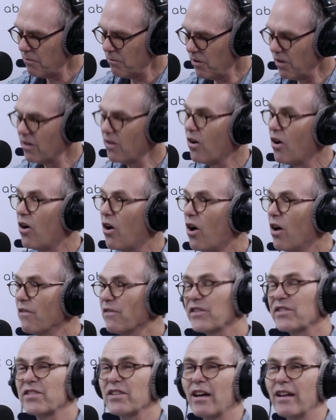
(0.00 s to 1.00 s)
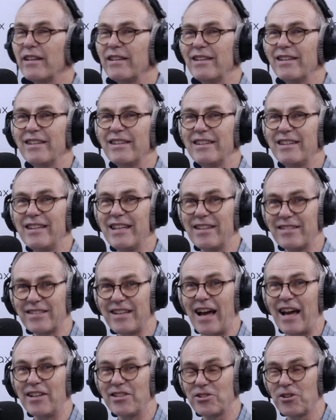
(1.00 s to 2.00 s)
But all of a sudden, this
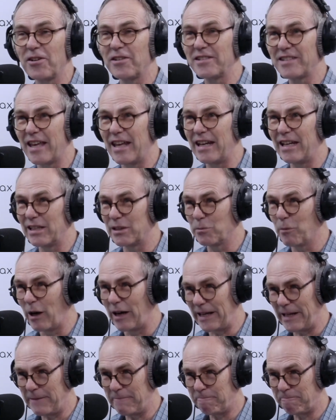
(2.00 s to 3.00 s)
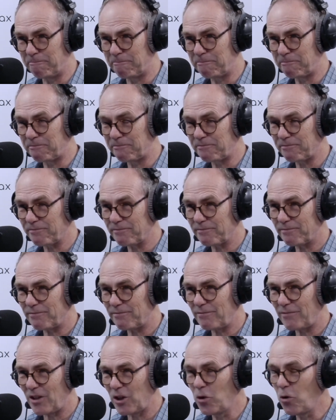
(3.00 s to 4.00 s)
guy starts getting his money.
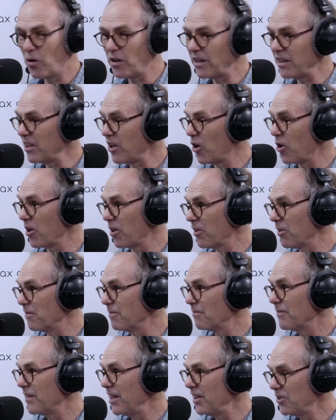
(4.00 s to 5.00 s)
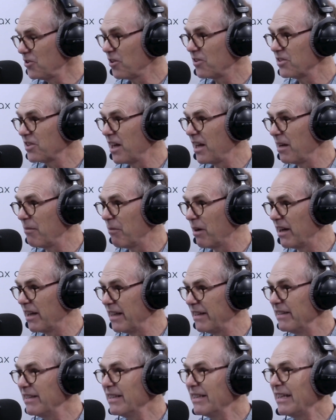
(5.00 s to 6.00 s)
According to the article, he starts getting
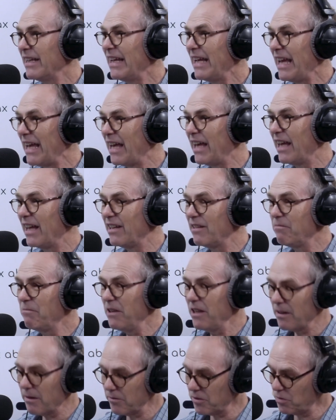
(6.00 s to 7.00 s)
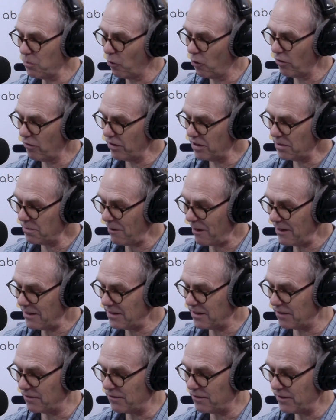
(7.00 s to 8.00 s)
money and becomes more
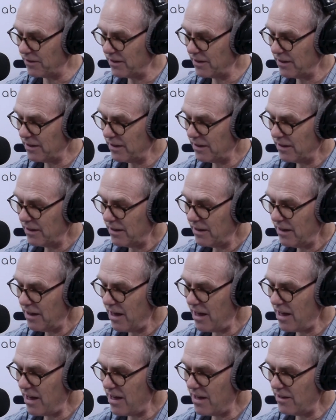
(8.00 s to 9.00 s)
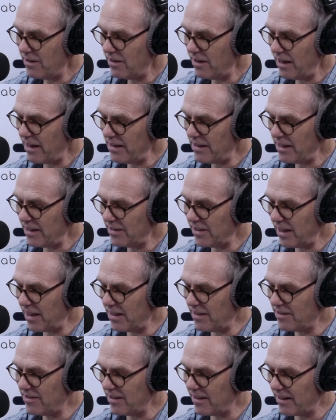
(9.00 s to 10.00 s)
responsive. And they
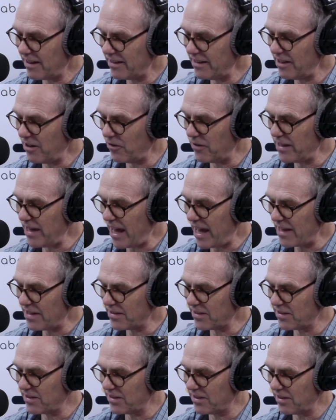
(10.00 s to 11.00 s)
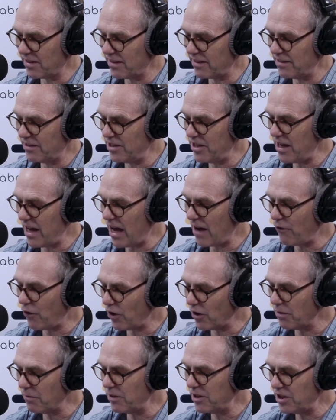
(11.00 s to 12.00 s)
said, you know, he asks, do you have
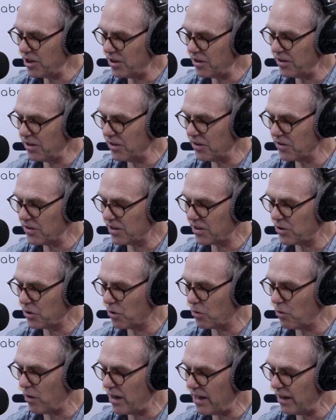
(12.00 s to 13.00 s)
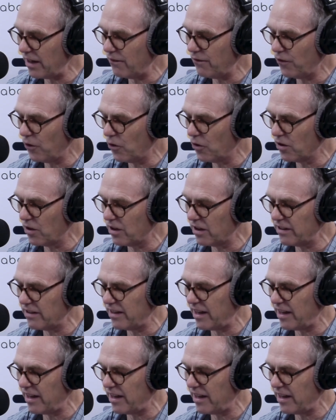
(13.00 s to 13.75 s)
all the materials that you're waiting for?